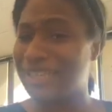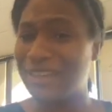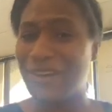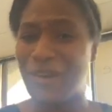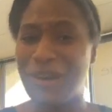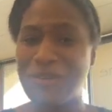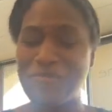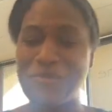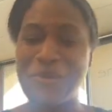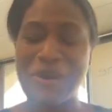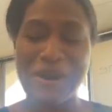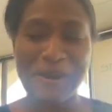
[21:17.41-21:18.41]
It's
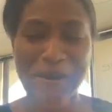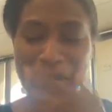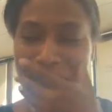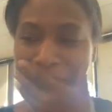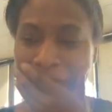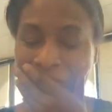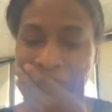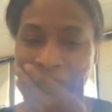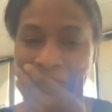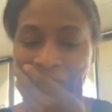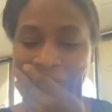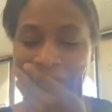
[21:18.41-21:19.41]
incredible. Um,
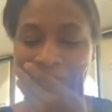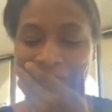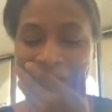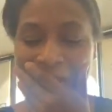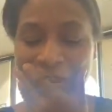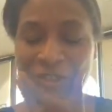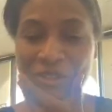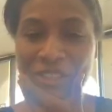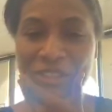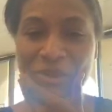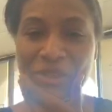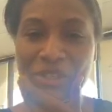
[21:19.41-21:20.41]

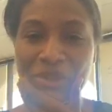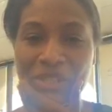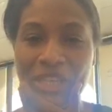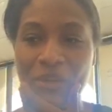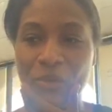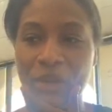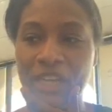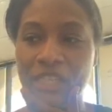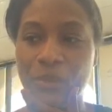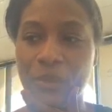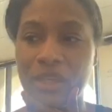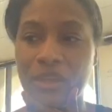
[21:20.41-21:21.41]
usually you associate
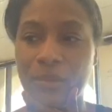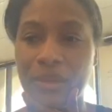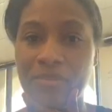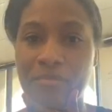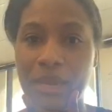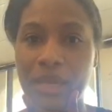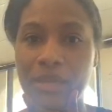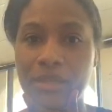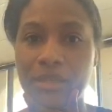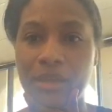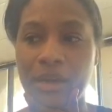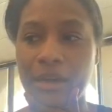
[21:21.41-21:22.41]
reds with with
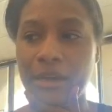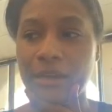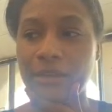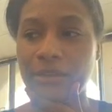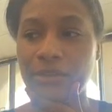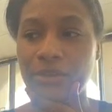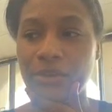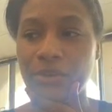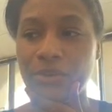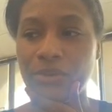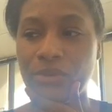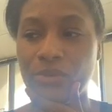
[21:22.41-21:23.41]
meat. Uh, you
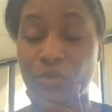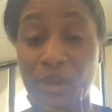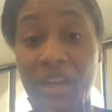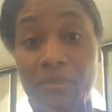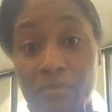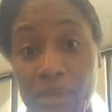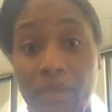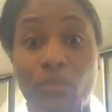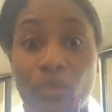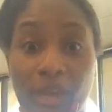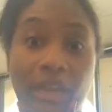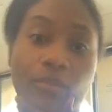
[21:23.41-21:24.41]
know, red meat,
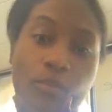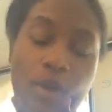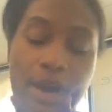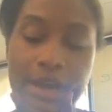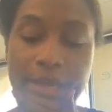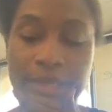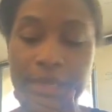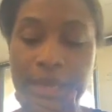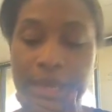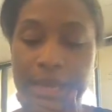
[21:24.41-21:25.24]
red wine.